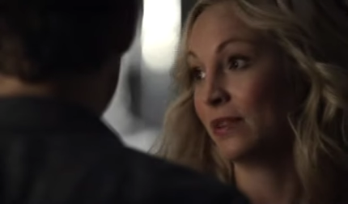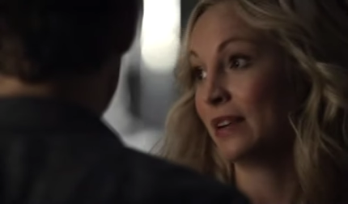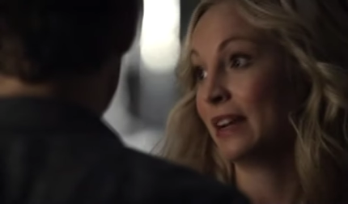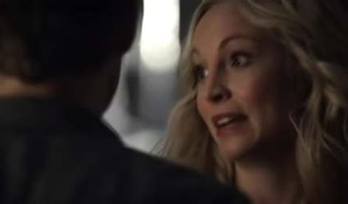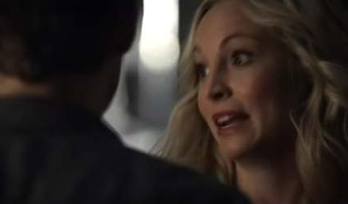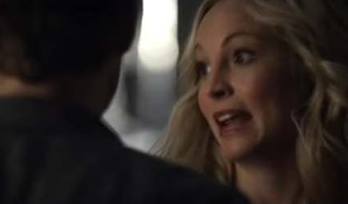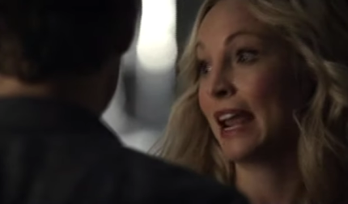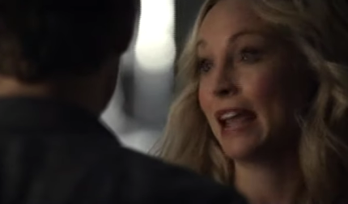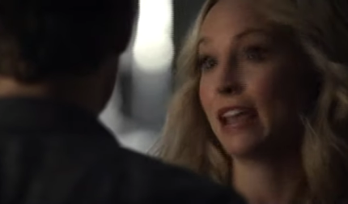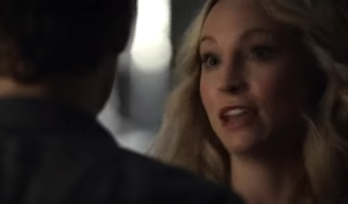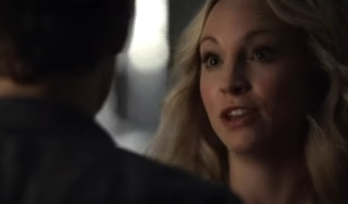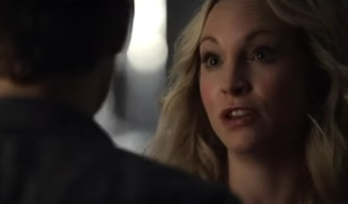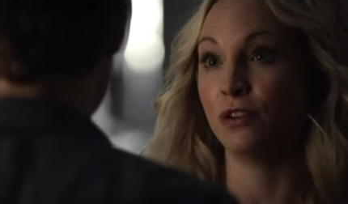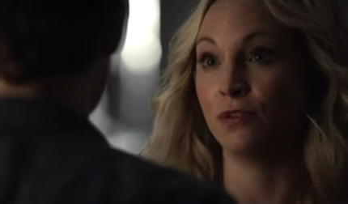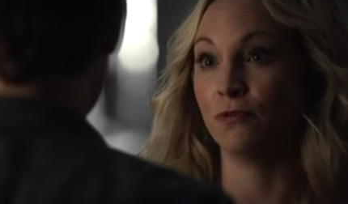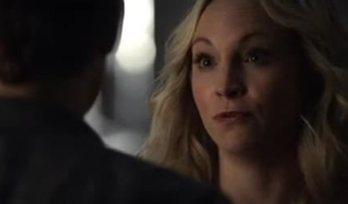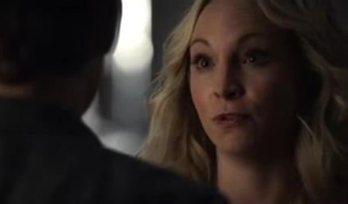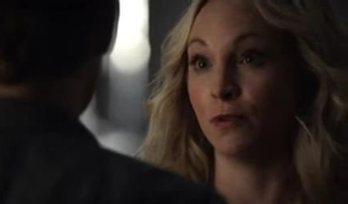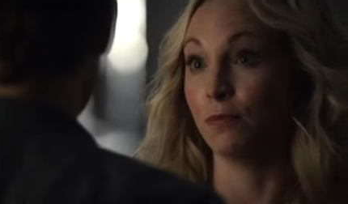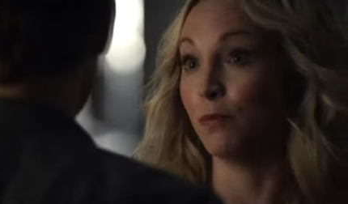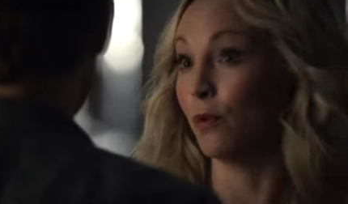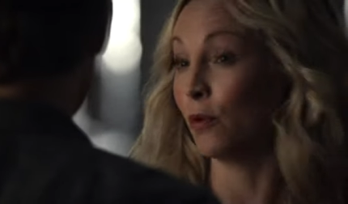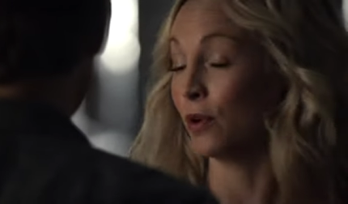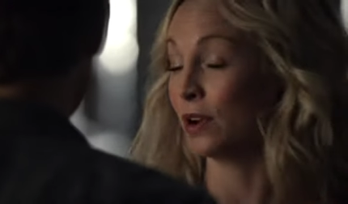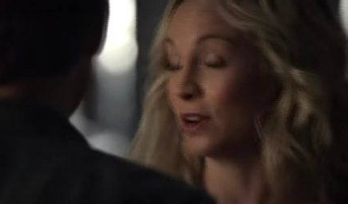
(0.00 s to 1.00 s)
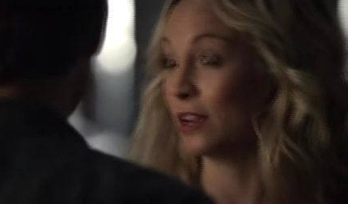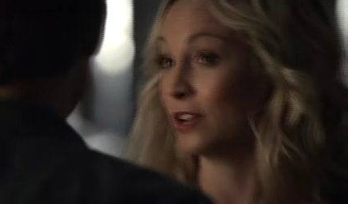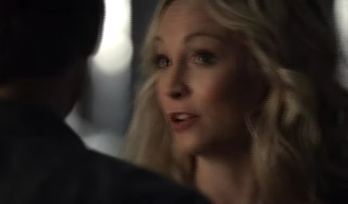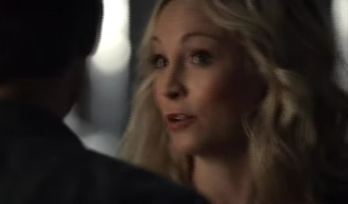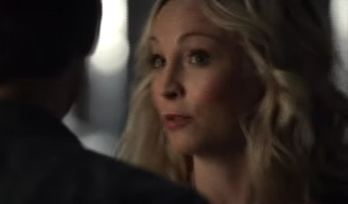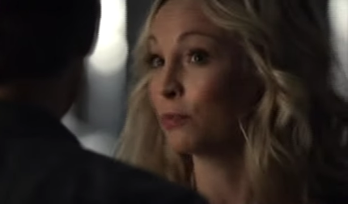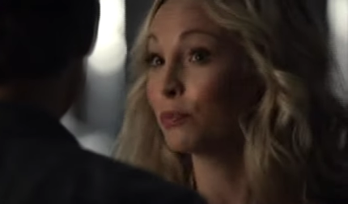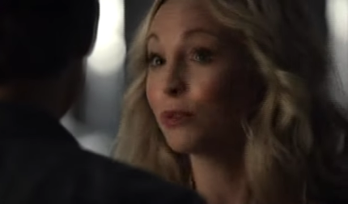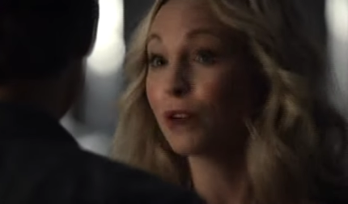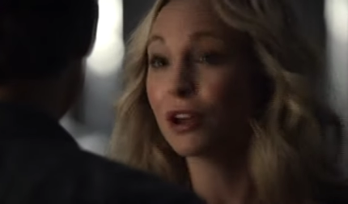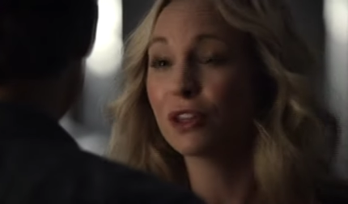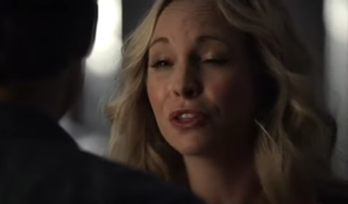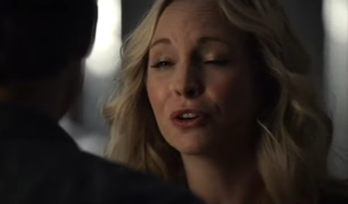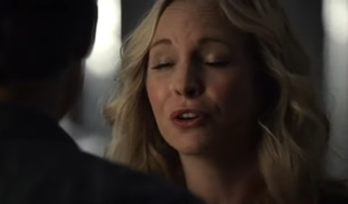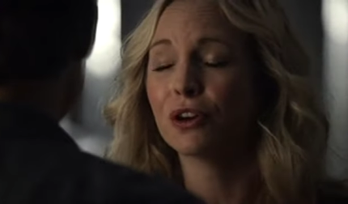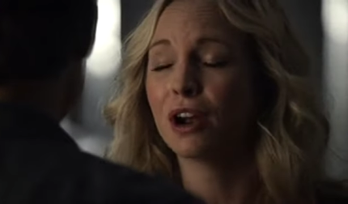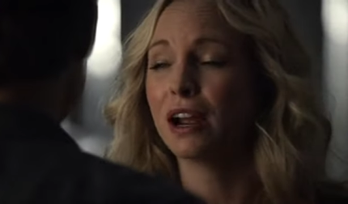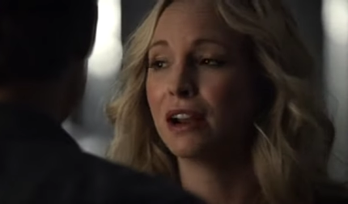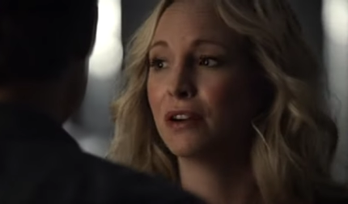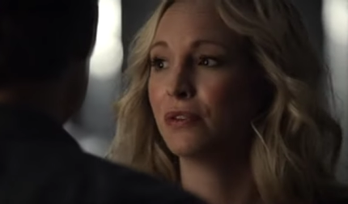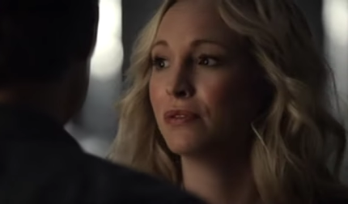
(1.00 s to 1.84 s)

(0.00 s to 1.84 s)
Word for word: I don't hate you for mourning your brother.